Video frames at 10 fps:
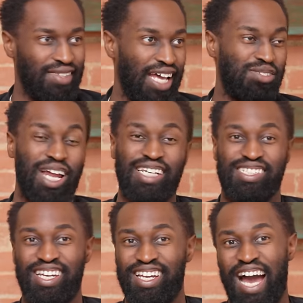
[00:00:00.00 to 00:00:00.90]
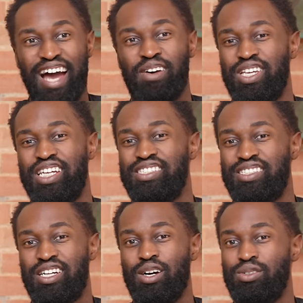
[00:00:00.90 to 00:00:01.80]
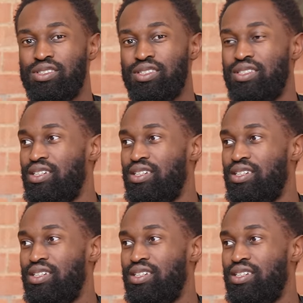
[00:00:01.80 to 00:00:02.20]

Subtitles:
That's what I said. I don't think it's close.